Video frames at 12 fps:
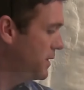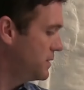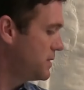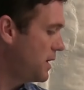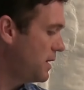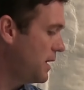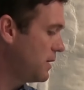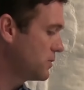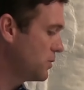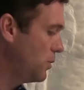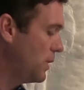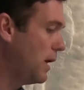inside of the house
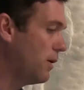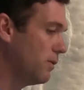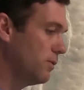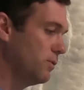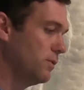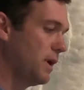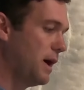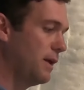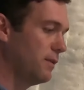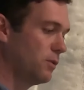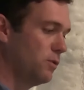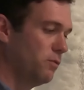going out or the hot
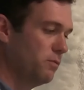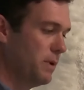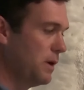and the cold from